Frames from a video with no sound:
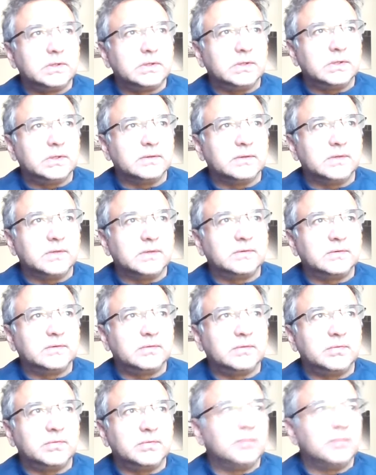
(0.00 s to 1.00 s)
And it's not just
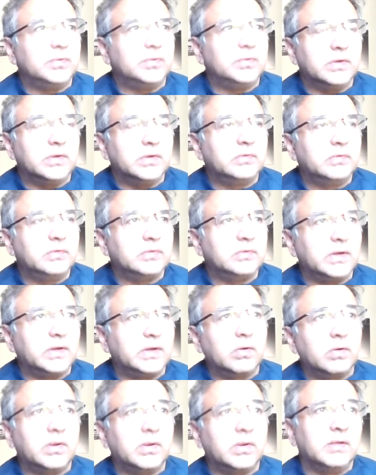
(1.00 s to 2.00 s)
some simple notion
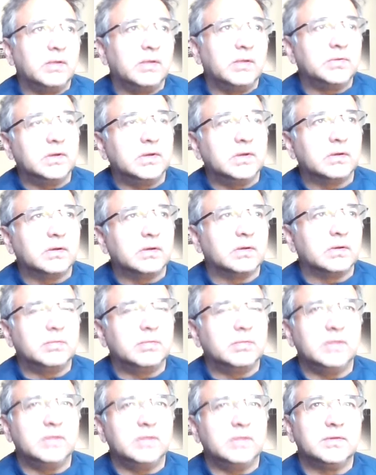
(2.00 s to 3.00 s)
like, okay, I'm sitting here and I
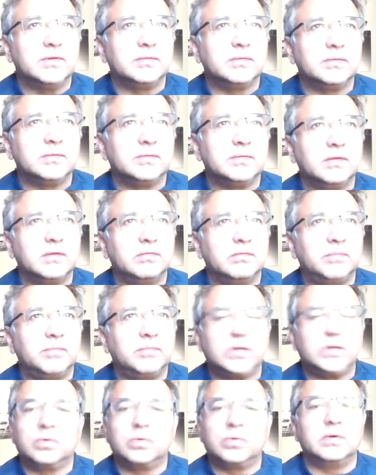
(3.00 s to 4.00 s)
believe in some kind of
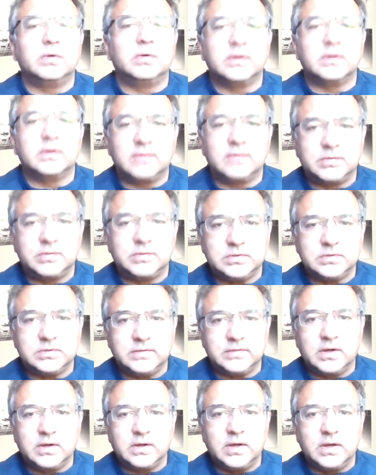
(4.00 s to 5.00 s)
pictorial conception
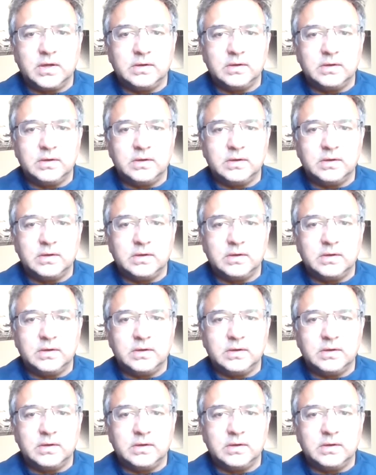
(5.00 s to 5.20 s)
of a God